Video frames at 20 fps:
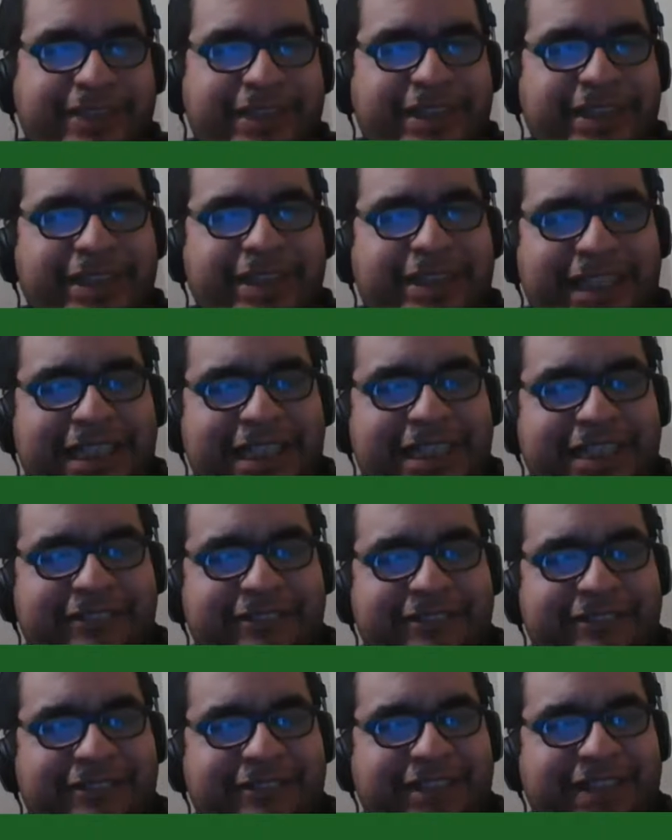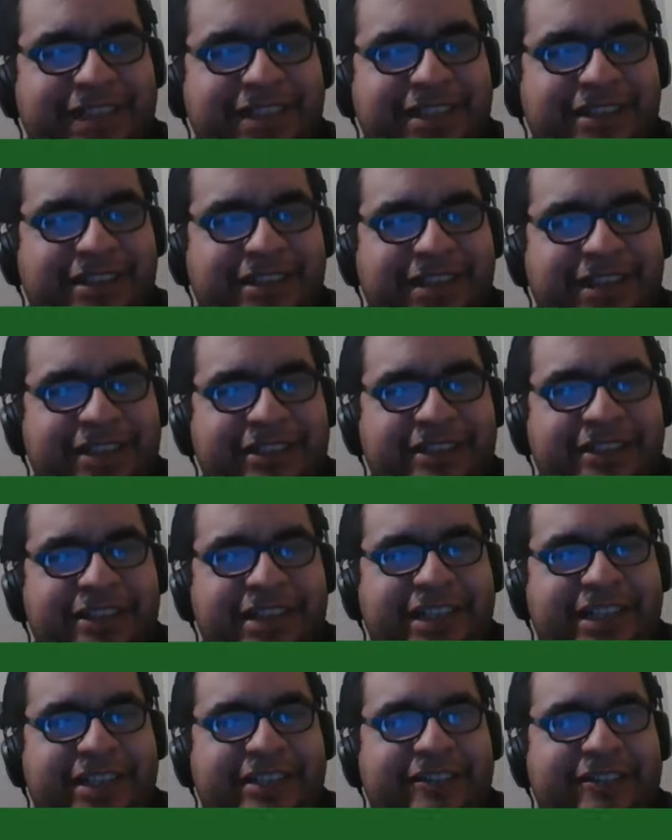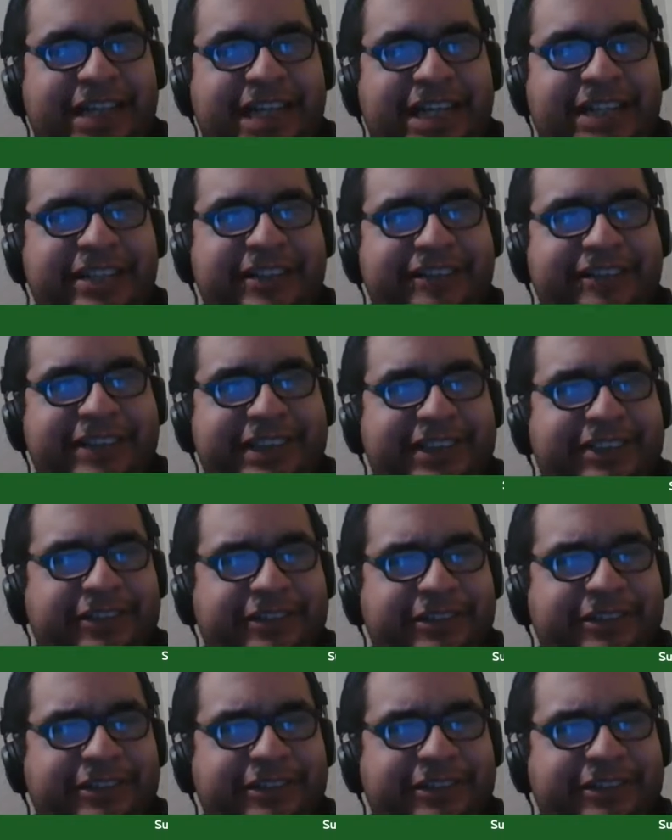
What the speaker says: they are either in a vacuum sealed or